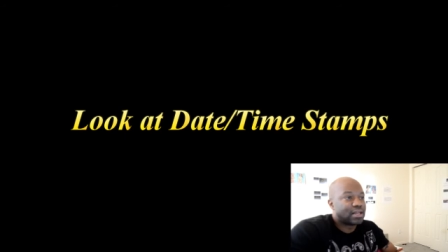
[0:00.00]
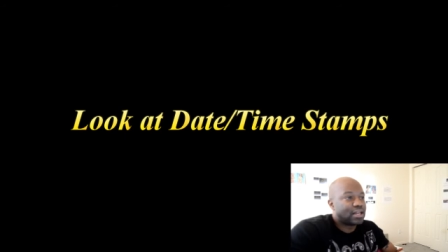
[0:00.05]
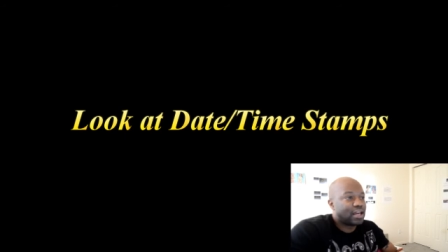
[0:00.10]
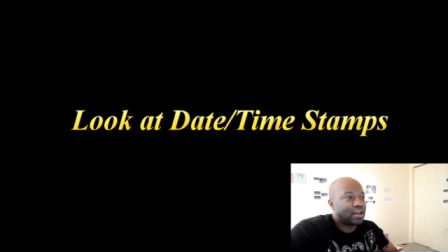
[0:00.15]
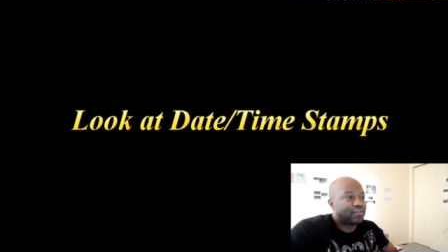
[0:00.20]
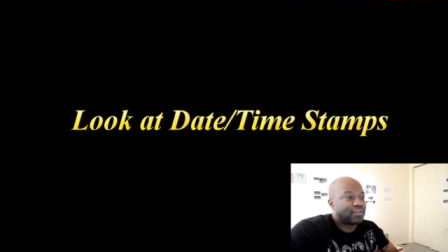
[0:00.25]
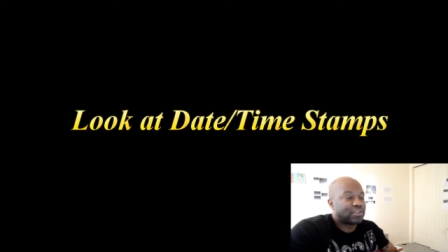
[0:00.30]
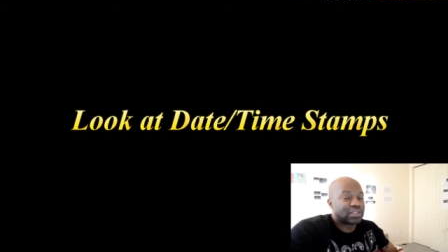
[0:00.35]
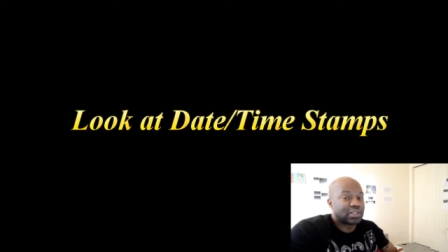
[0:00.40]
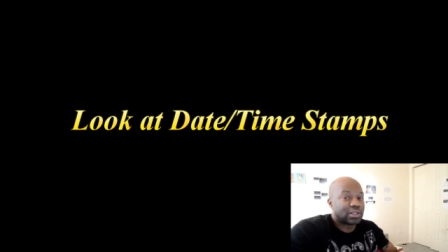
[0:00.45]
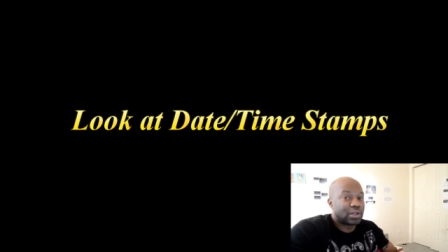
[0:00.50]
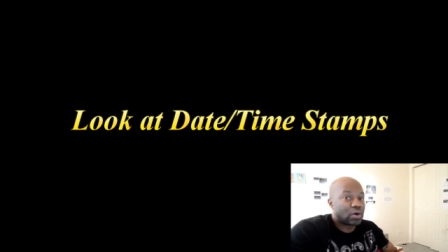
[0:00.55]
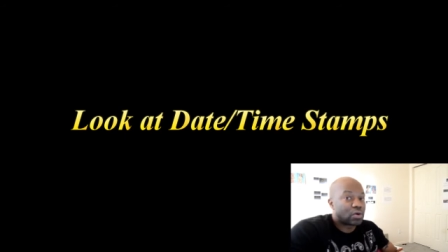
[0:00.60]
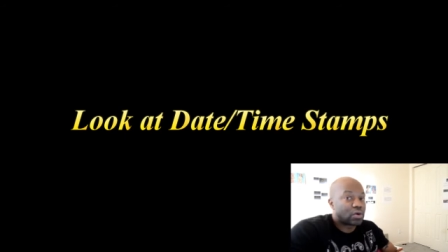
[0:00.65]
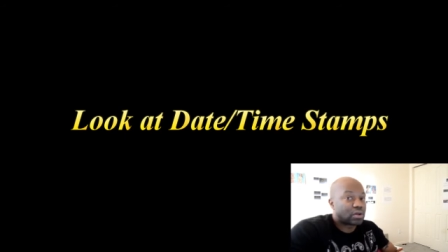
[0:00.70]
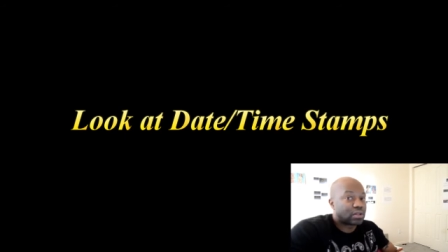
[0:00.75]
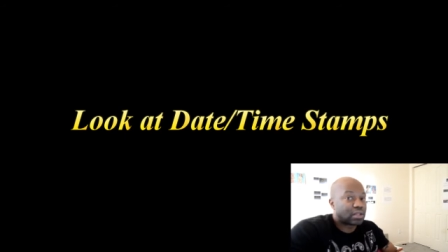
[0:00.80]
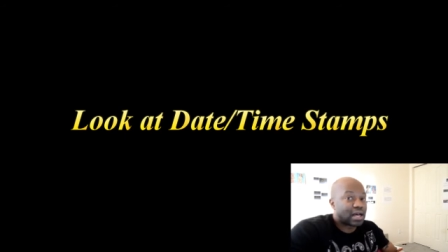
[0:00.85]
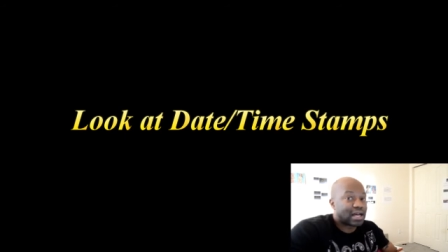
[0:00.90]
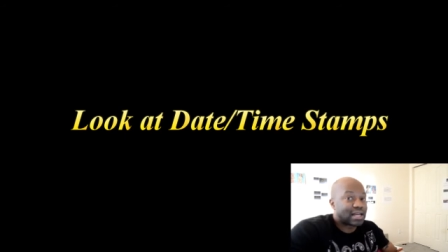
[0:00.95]
If it's
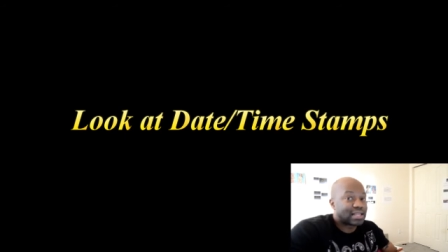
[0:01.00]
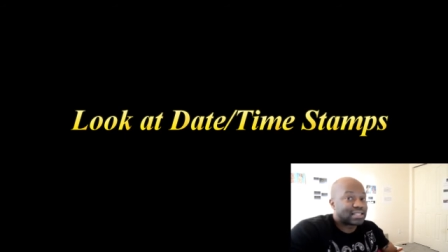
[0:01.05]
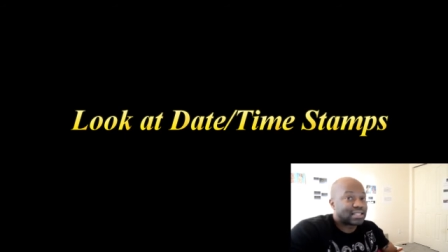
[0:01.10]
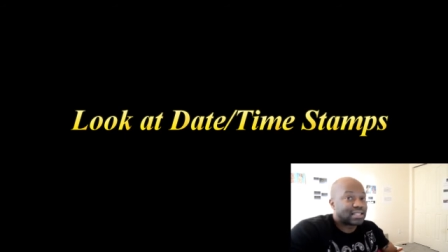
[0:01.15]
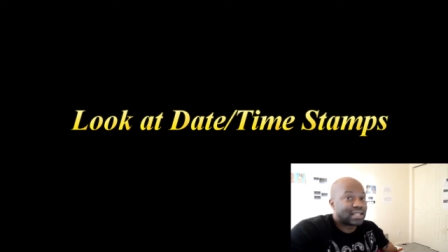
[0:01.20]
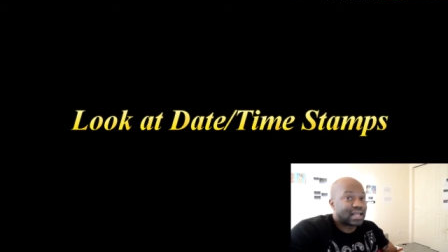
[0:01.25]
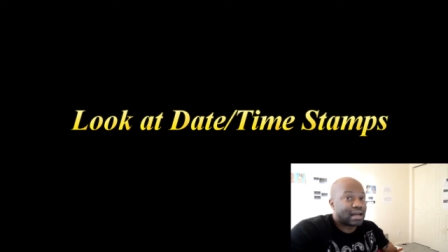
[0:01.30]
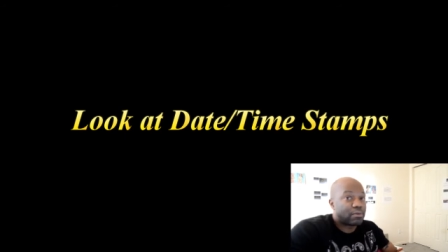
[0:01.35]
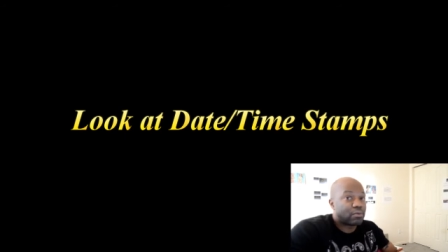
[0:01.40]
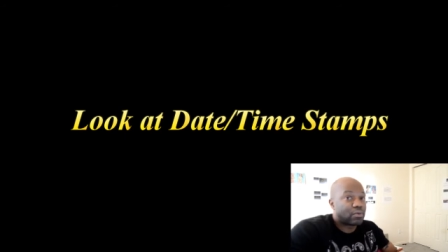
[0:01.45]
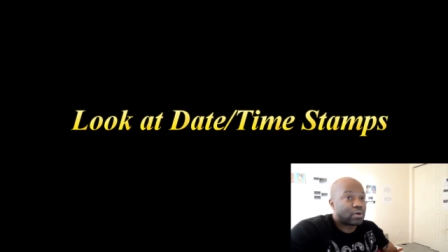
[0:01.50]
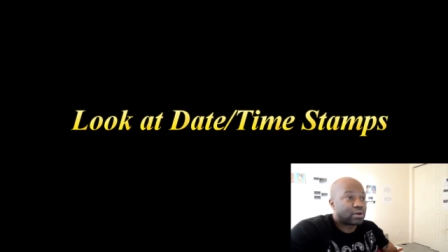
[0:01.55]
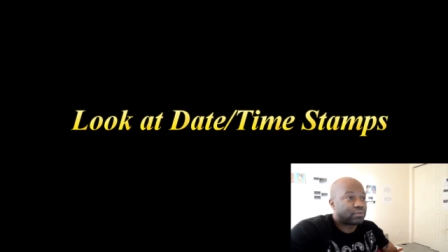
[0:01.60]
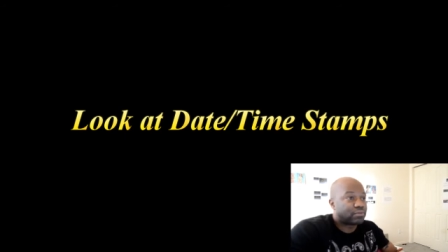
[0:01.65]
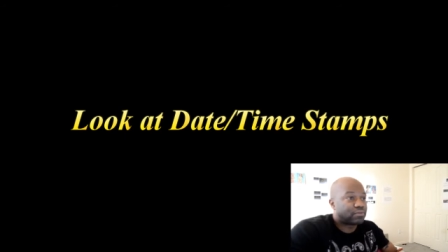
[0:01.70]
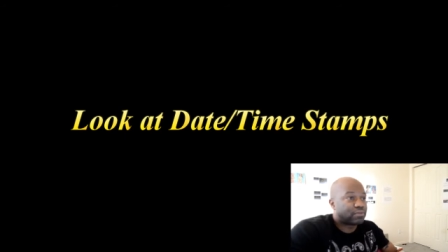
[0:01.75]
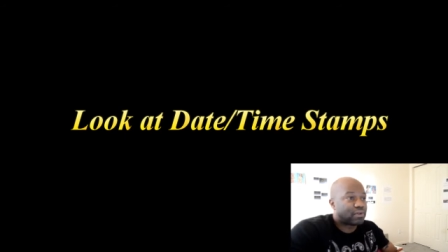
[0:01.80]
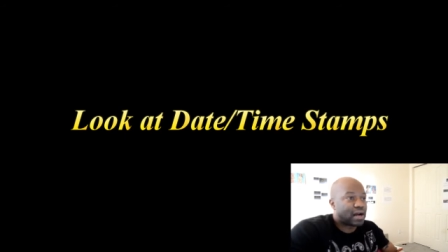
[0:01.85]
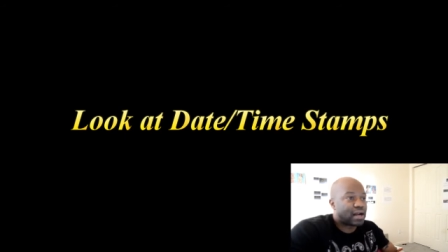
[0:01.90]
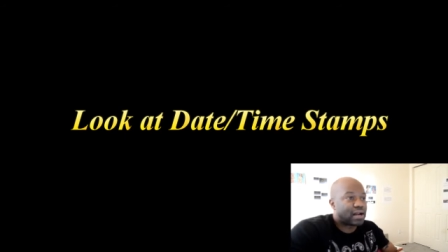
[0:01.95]
localized to that one
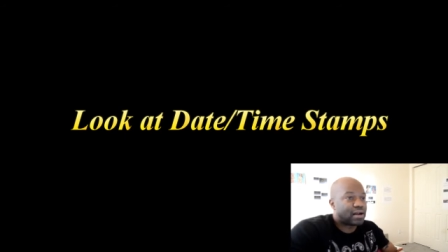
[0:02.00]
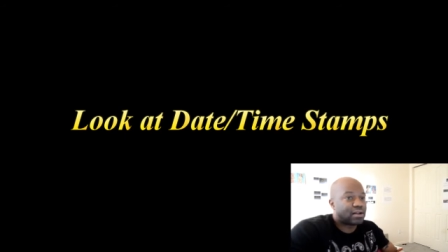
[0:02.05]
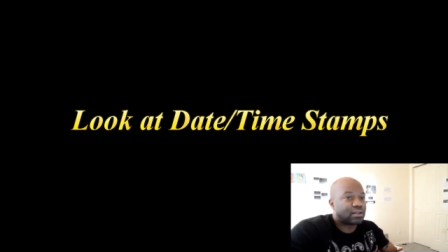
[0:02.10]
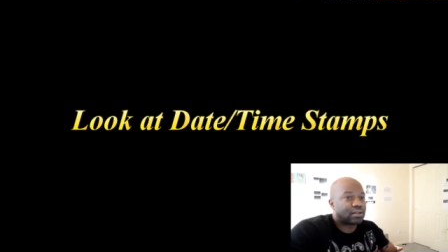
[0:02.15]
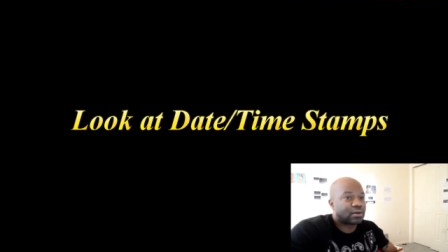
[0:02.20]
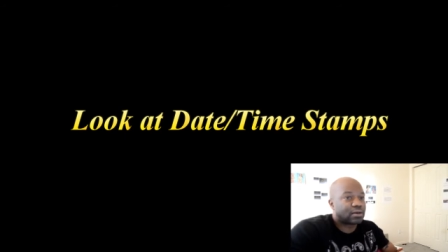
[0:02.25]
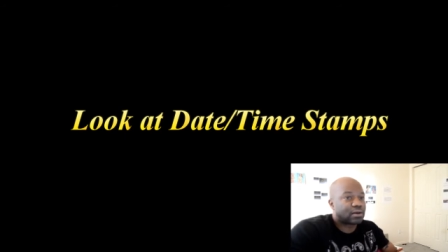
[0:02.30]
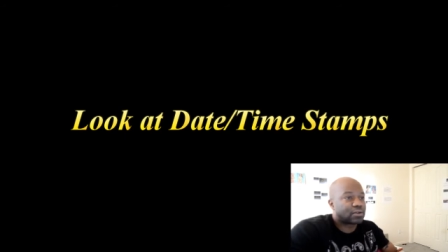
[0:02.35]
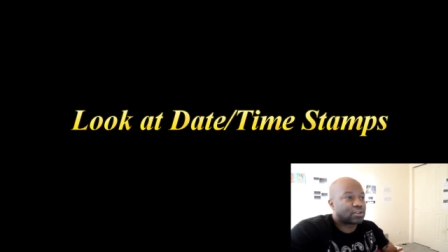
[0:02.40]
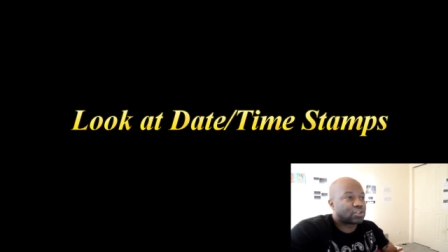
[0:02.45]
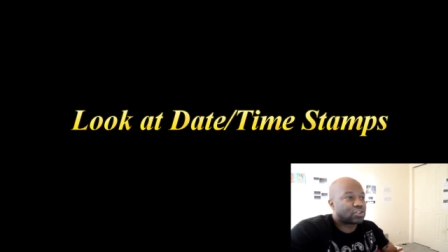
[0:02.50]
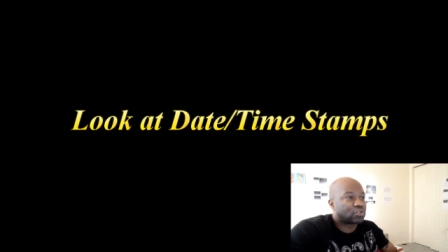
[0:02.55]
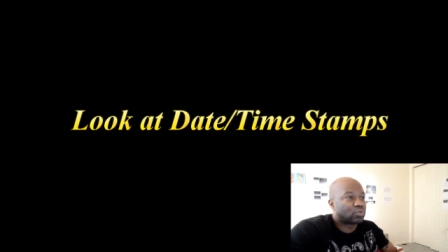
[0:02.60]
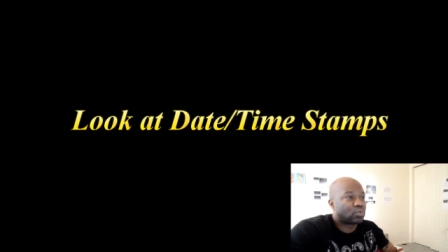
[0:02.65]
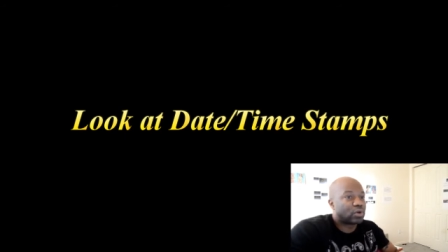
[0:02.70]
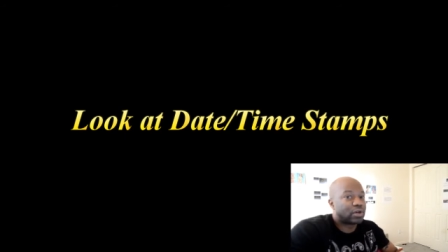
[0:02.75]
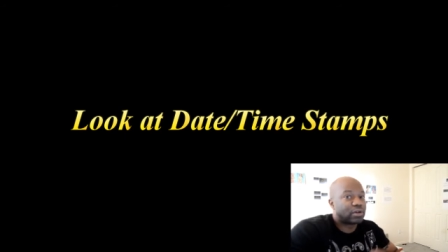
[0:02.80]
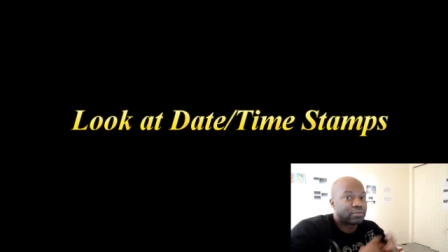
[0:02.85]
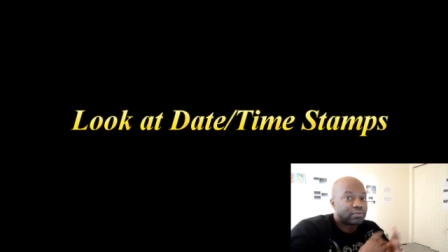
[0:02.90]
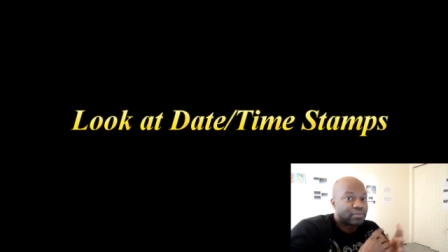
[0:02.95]
file, or this
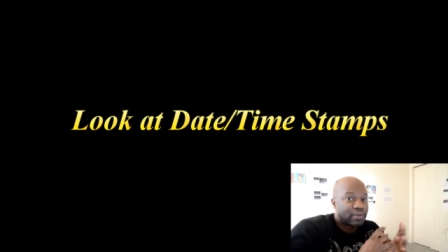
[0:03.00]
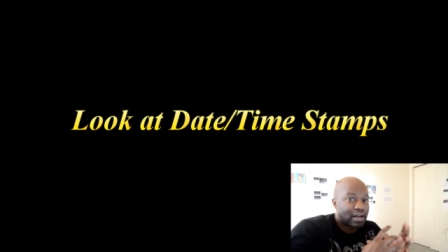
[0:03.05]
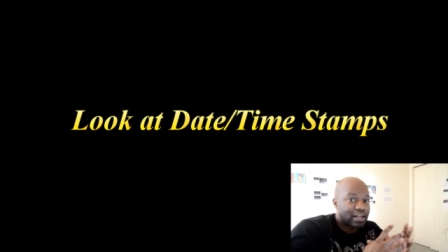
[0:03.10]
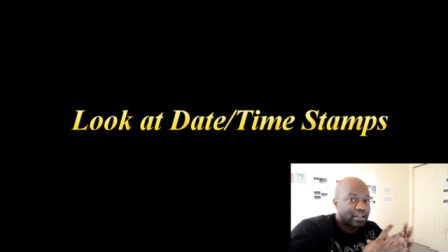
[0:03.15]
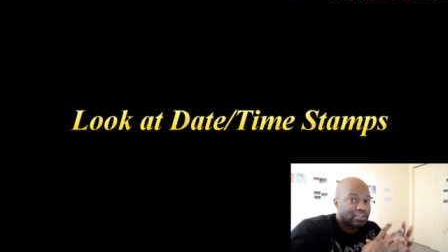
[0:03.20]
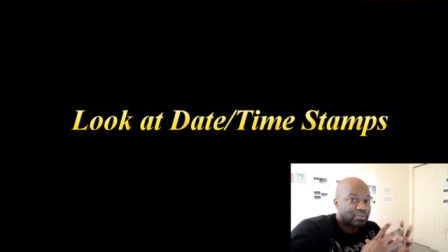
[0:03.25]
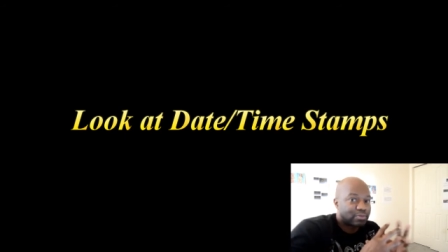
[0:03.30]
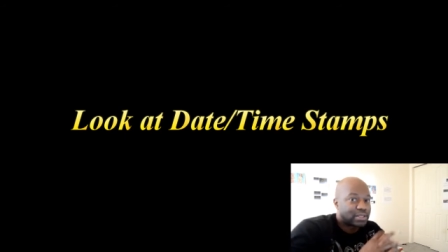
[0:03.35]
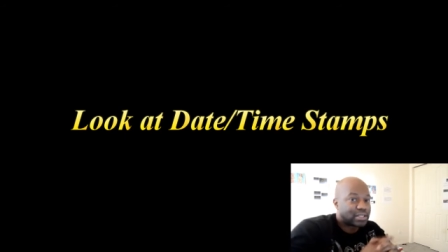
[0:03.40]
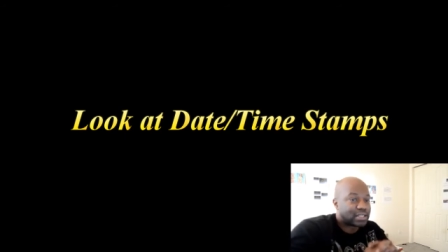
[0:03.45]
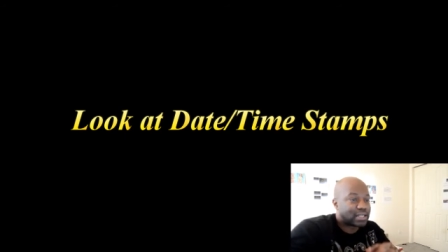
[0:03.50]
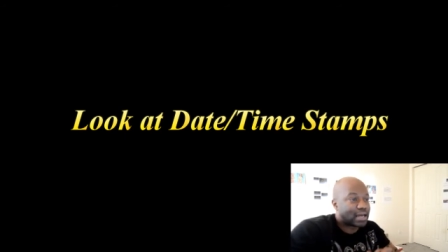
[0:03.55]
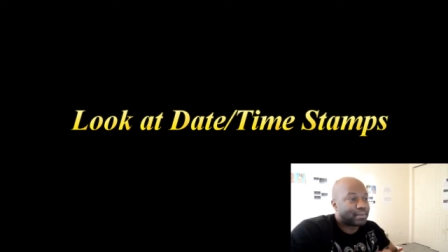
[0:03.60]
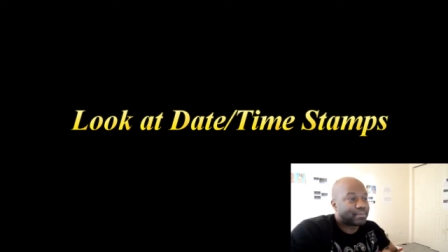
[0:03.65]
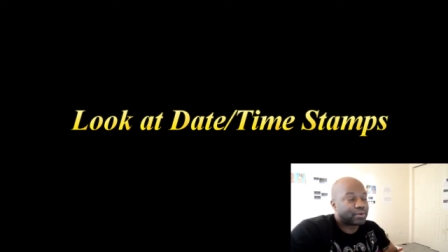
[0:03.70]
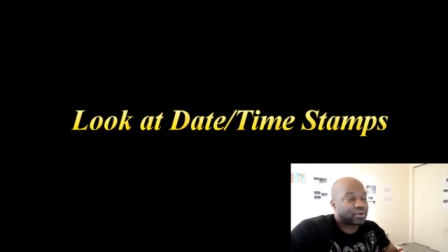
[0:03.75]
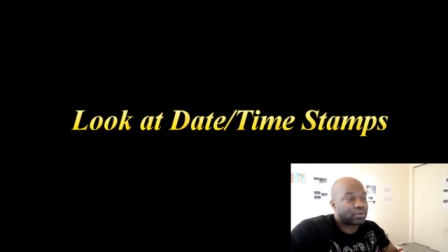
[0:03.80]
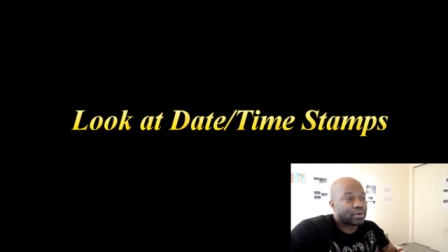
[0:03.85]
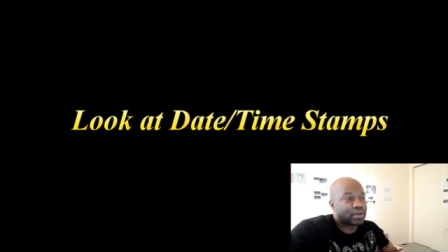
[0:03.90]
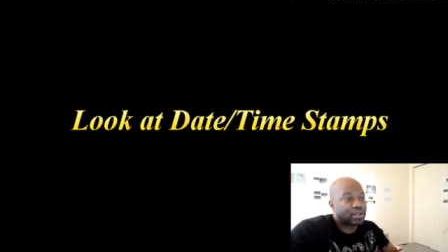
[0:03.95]
one file's been
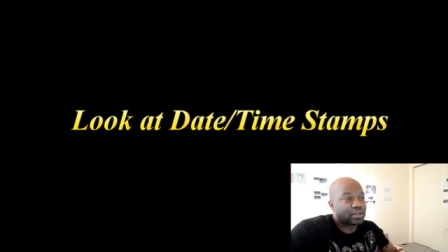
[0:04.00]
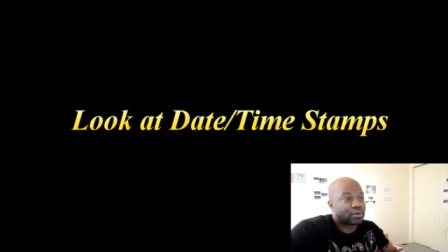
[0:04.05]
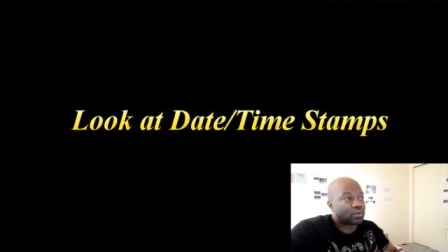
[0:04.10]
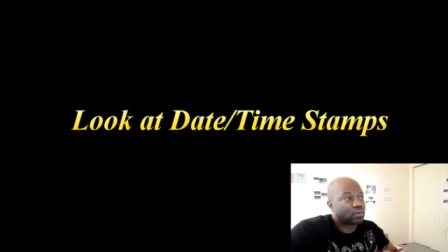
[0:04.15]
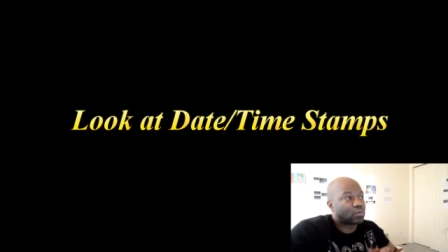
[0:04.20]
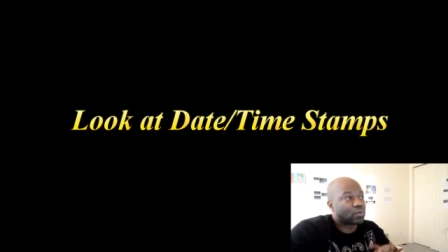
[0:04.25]
tampered with, or